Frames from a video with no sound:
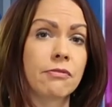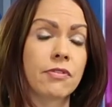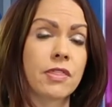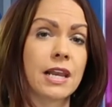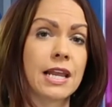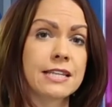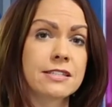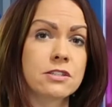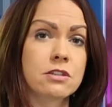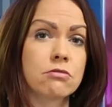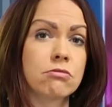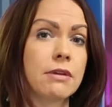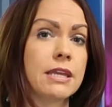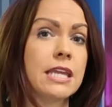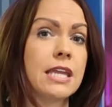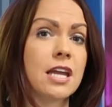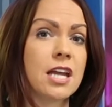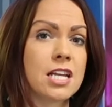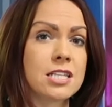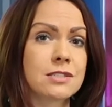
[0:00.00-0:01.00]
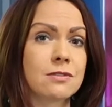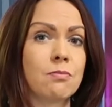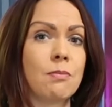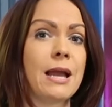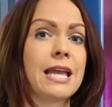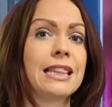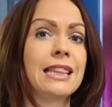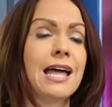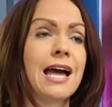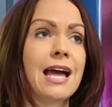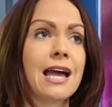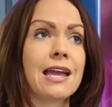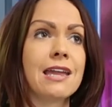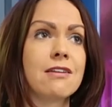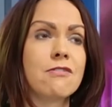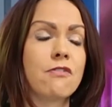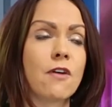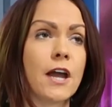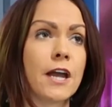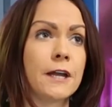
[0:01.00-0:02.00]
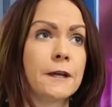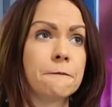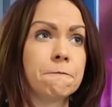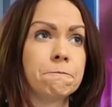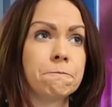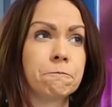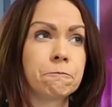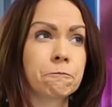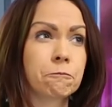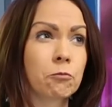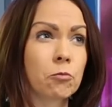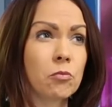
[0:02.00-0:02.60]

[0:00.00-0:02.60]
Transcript: for the last three years of my life, um,